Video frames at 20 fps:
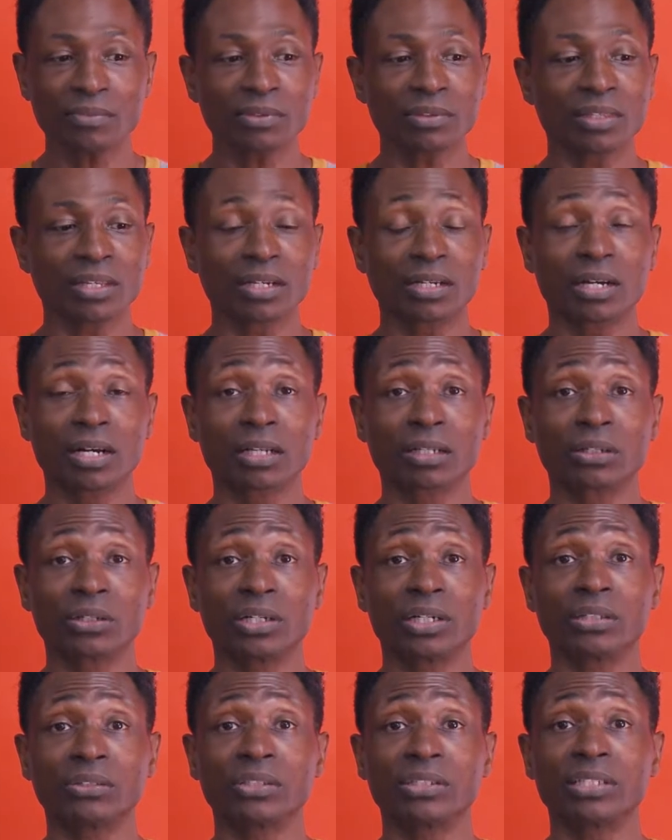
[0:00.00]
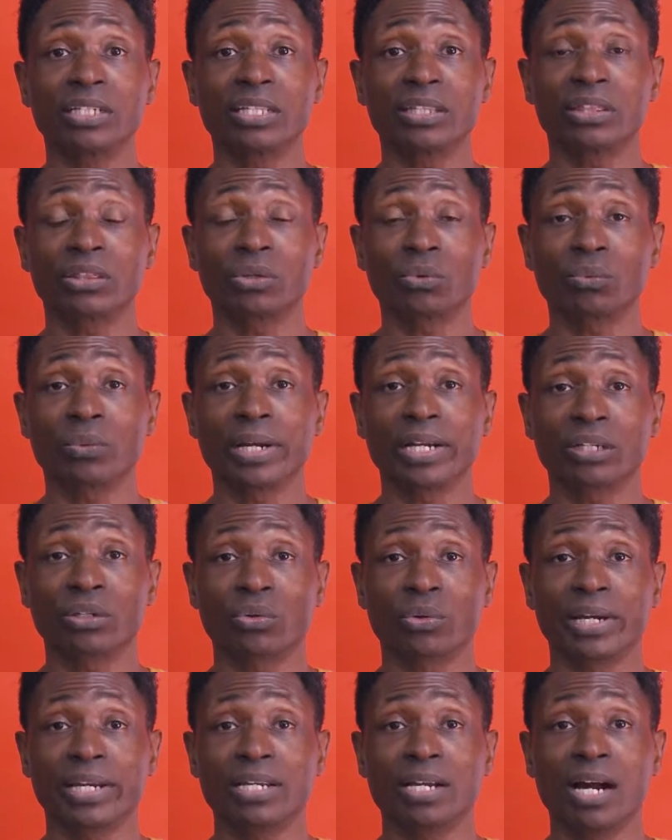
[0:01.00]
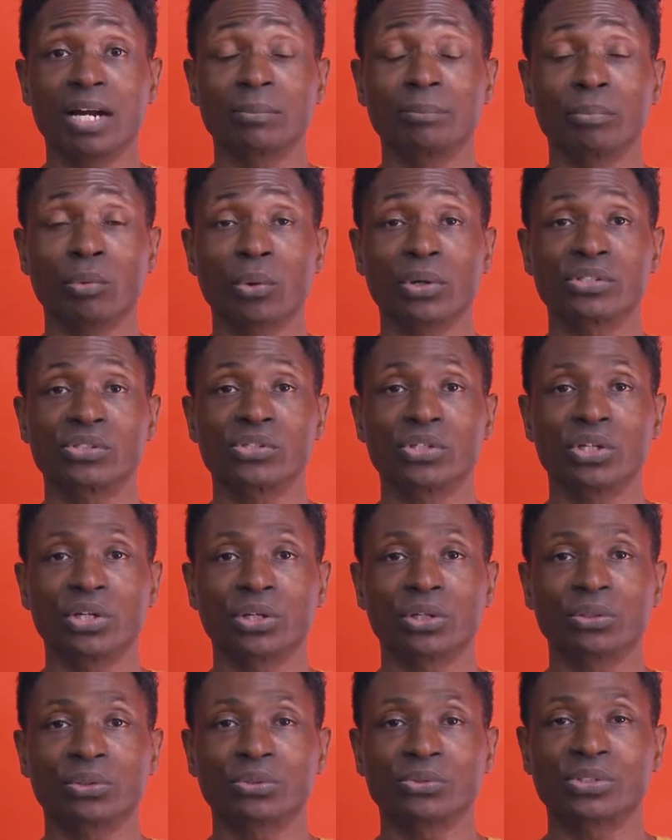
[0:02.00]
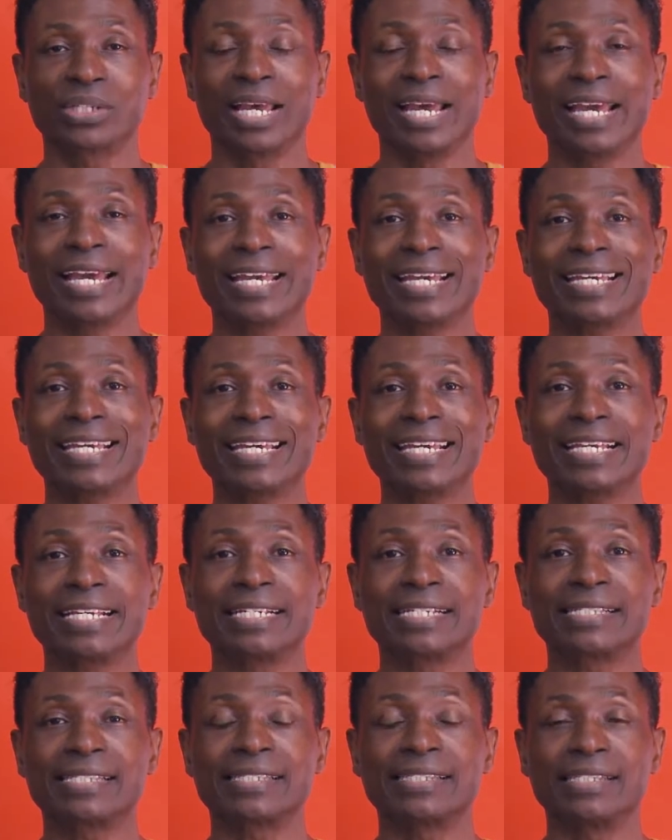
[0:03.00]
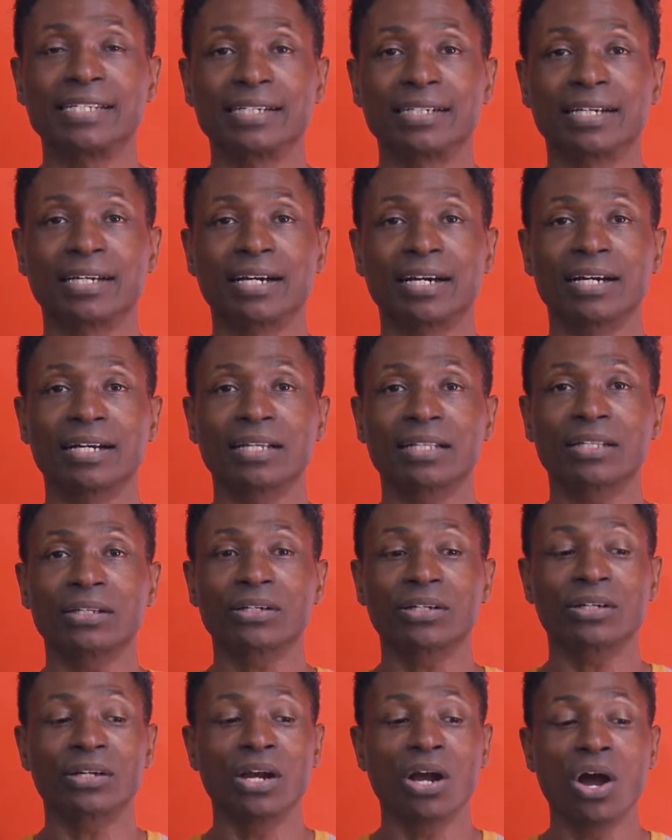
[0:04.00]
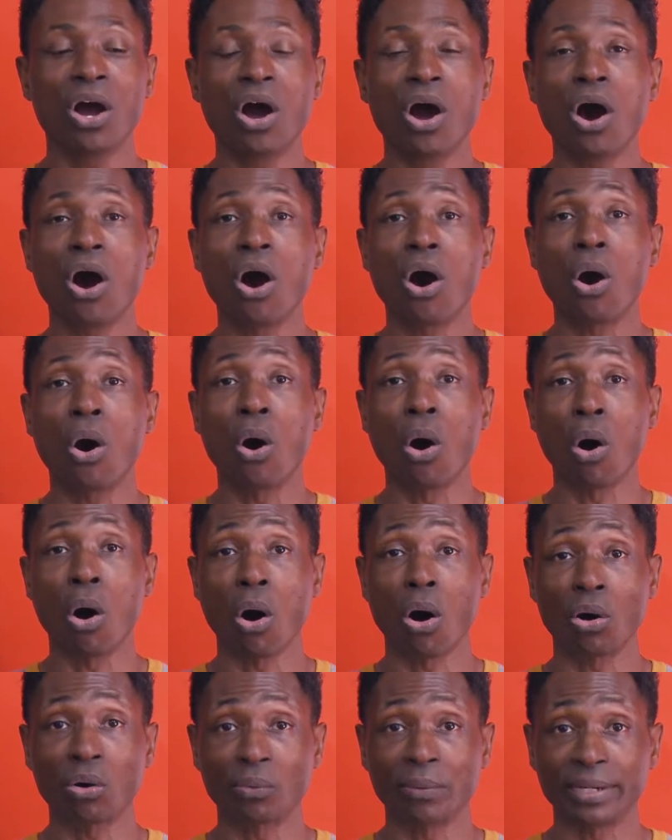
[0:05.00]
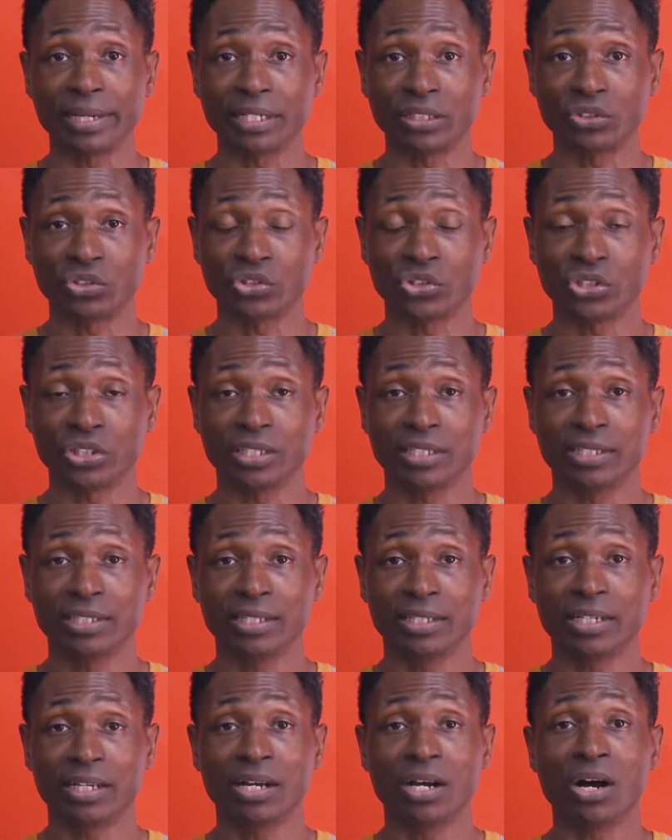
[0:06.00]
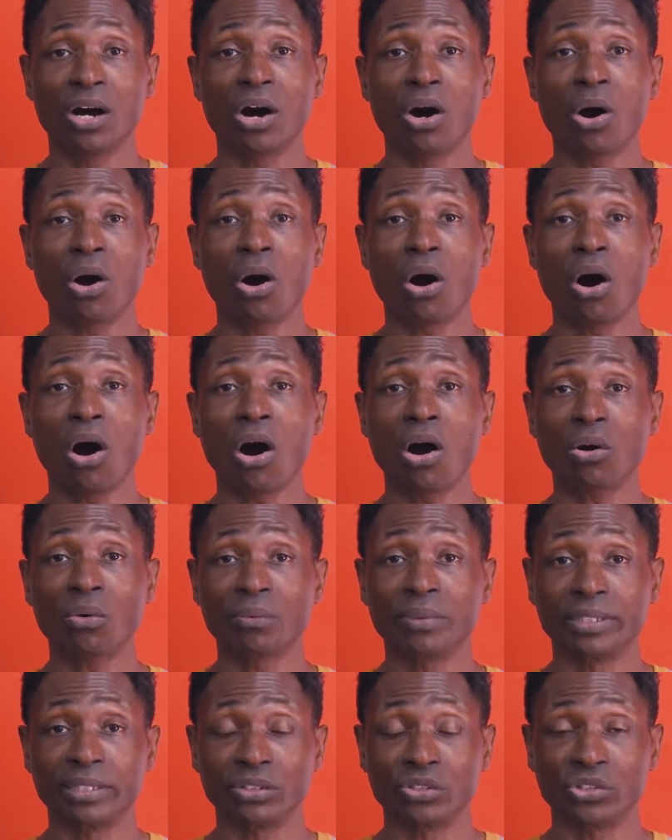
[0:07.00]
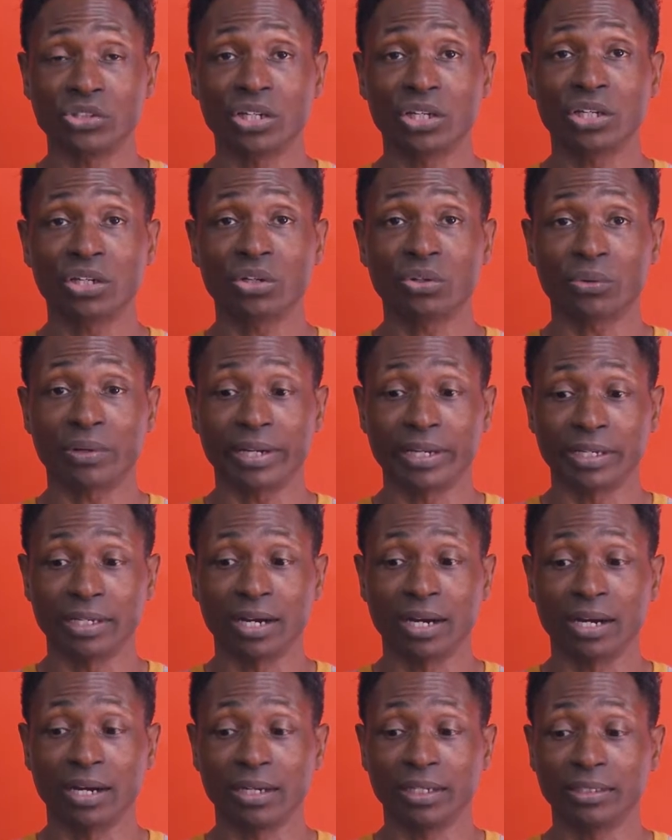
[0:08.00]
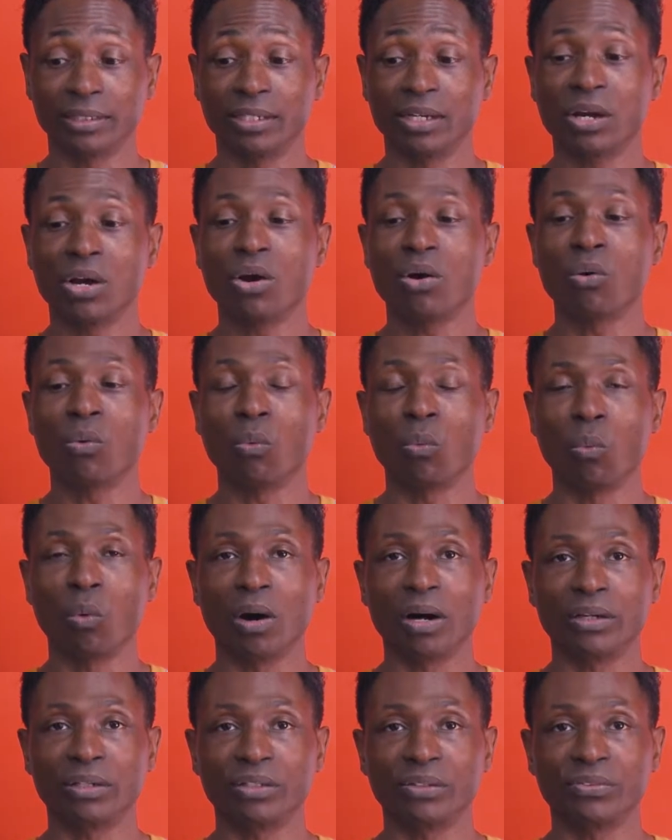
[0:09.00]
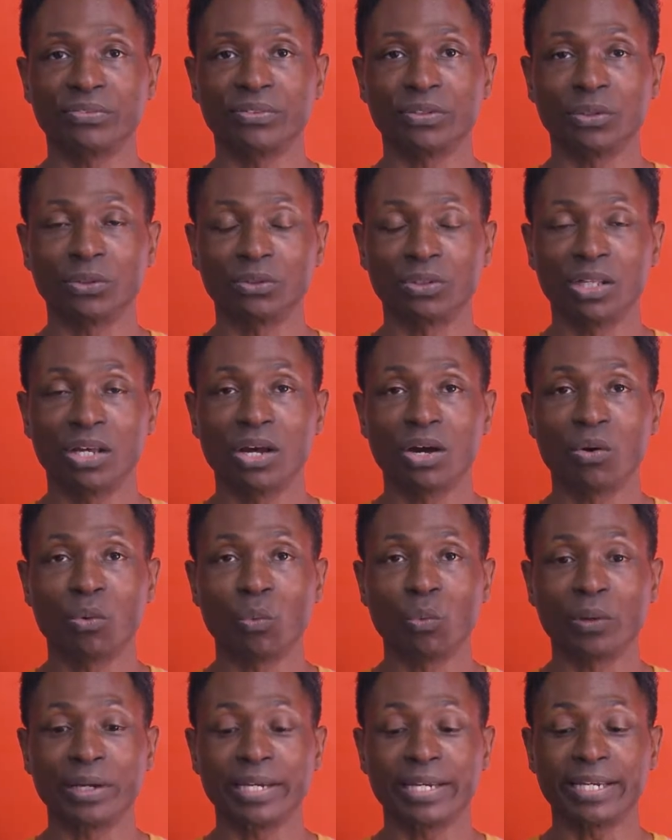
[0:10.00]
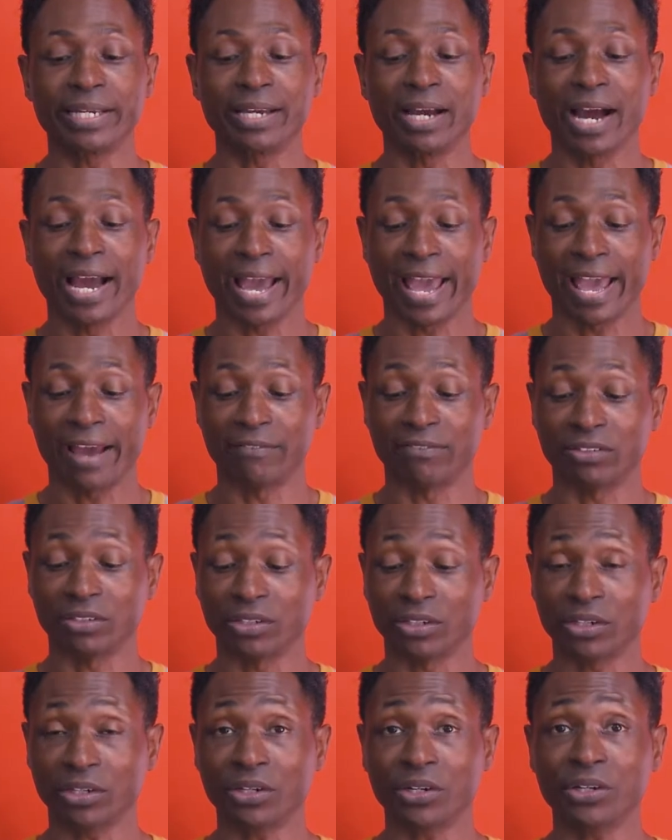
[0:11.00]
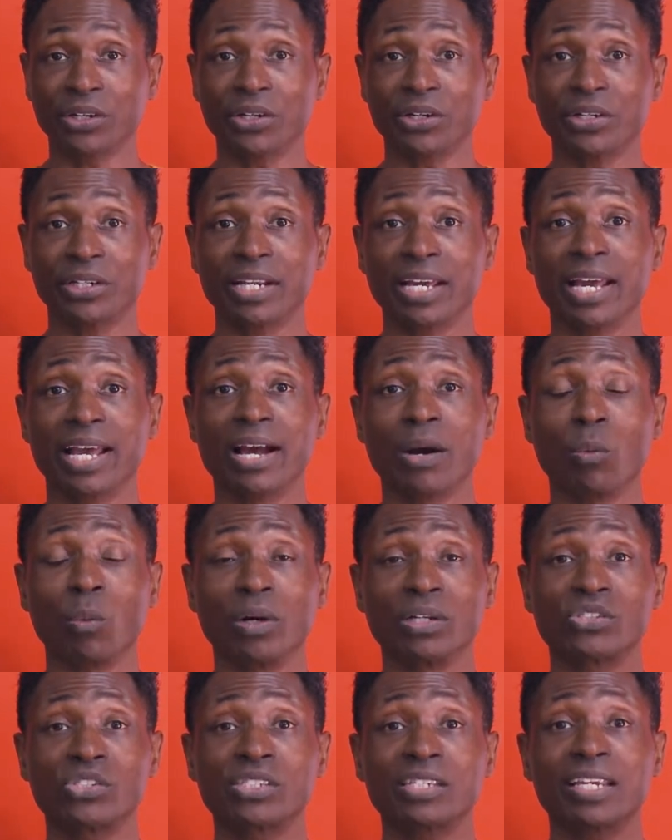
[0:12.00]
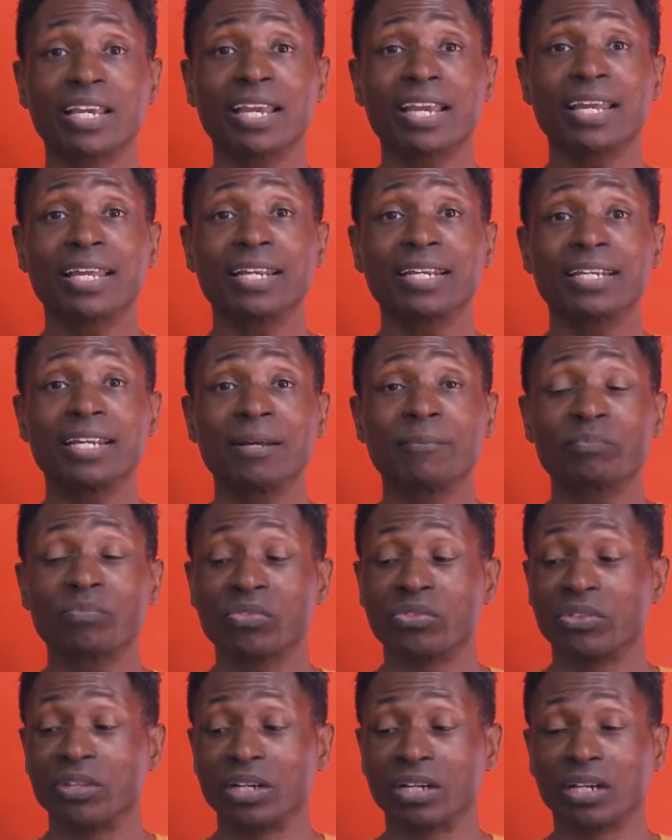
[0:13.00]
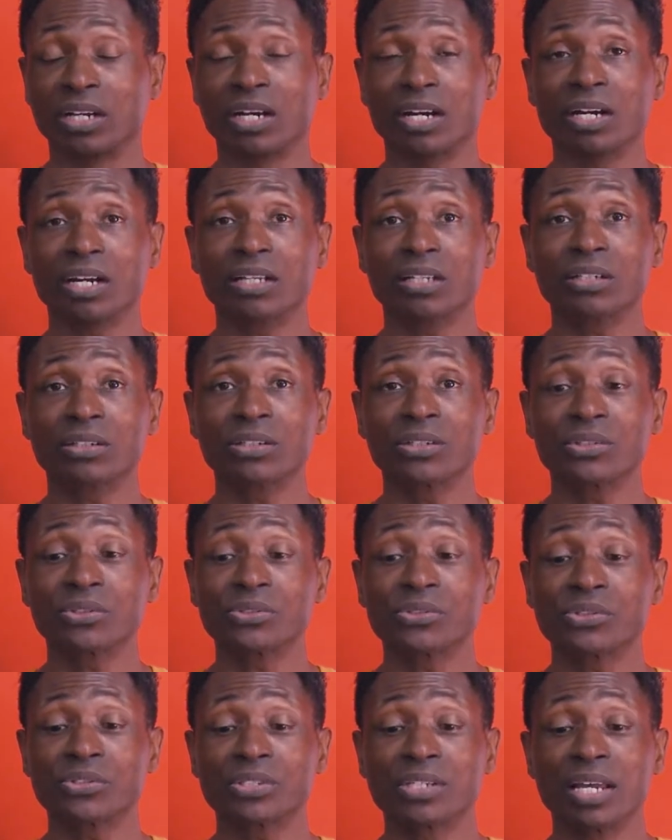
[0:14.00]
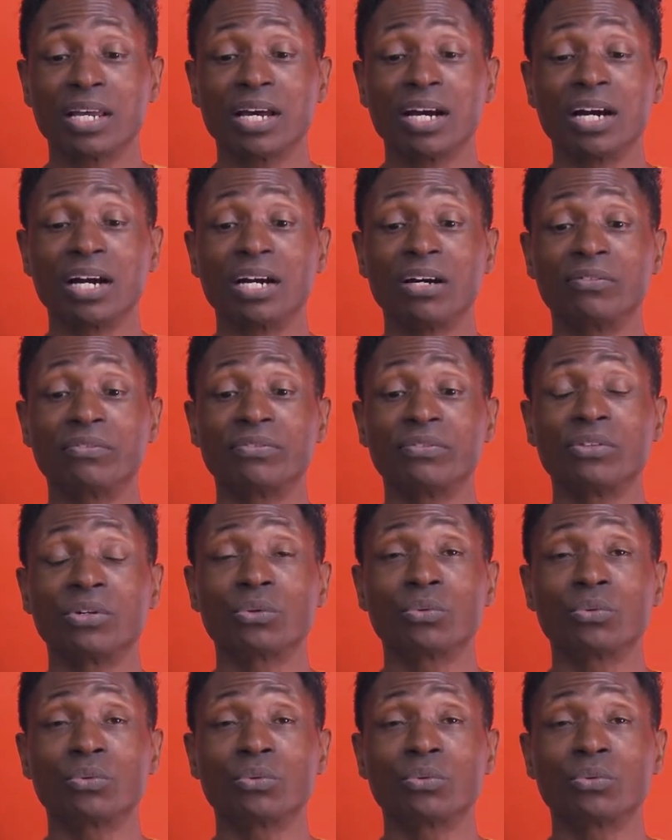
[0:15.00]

The color underneath the red crayon, boys and girls, is the color orange. Orange crayon. Wonderful. We have learned once again the colors of the